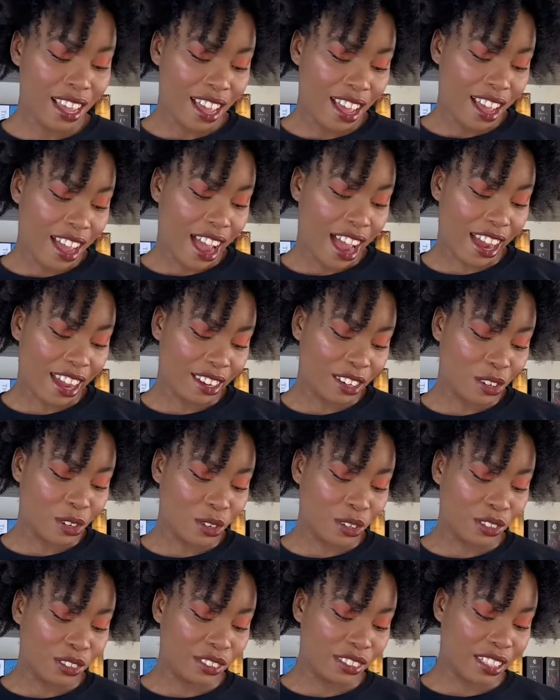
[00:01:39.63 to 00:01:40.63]
I
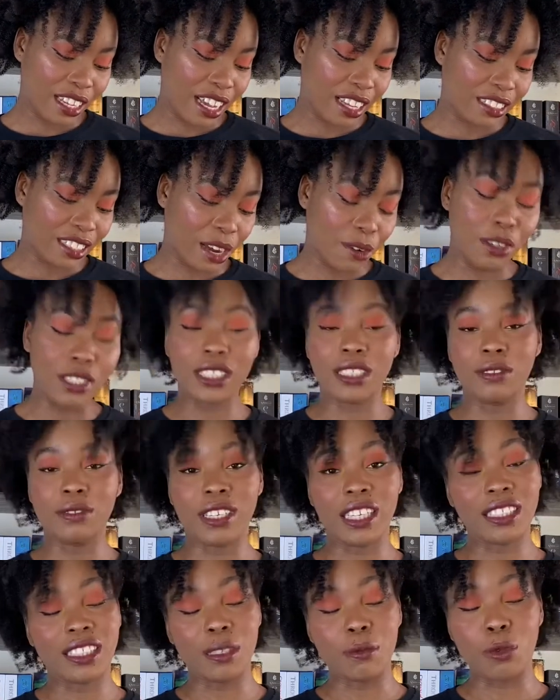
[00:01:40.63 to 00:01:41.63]
know that I want to
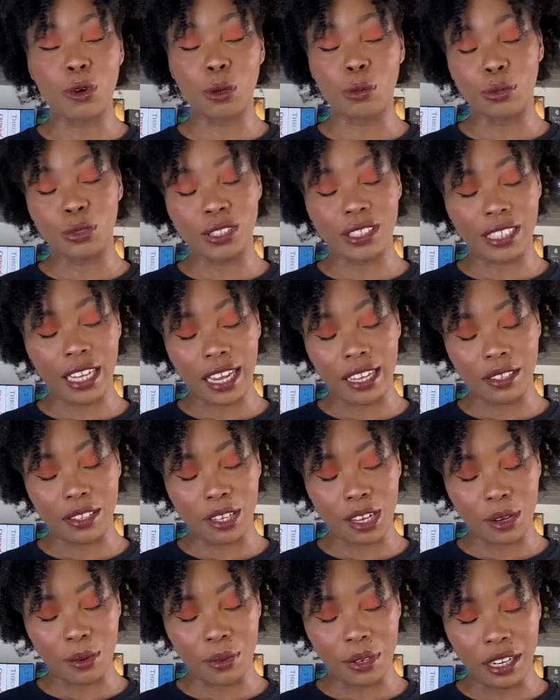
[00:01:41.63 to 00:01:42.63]
invest in more books
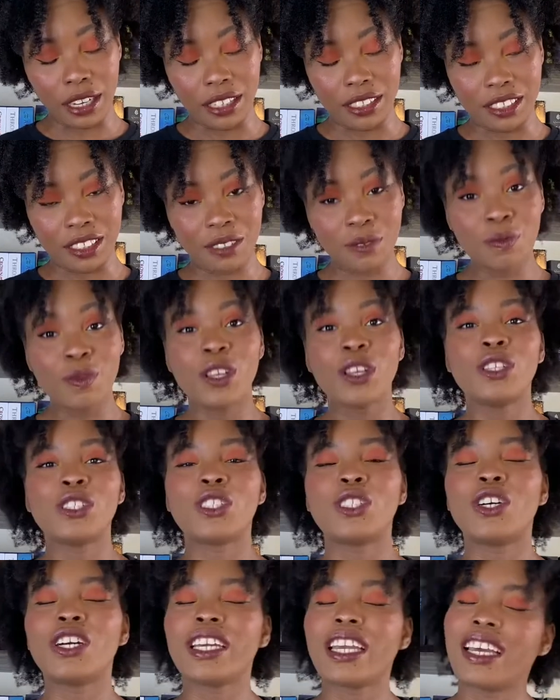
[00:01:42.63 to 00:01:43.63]
either ways.
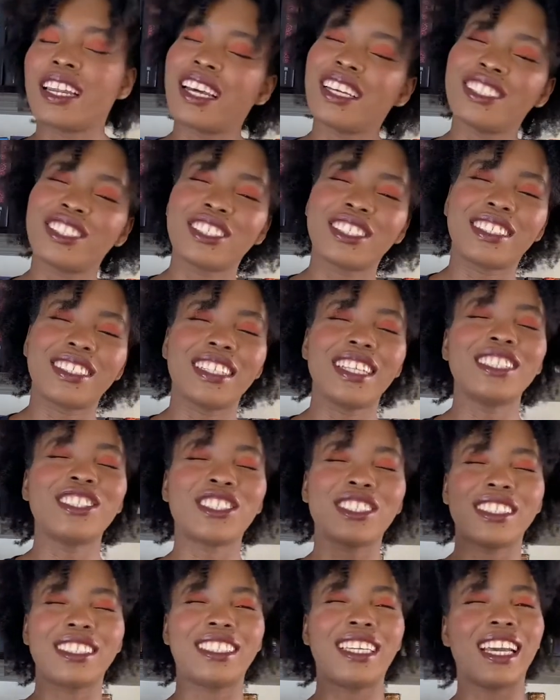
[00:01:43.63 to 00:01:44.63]
So okay, let's
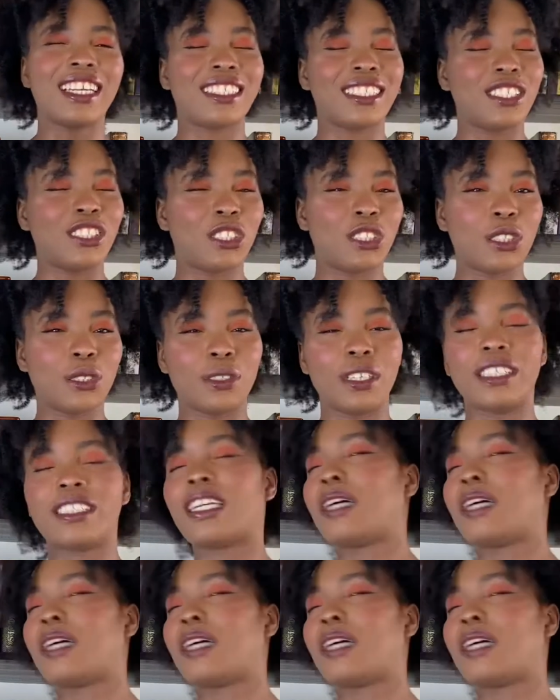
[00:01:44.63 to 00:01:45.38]
just get into it.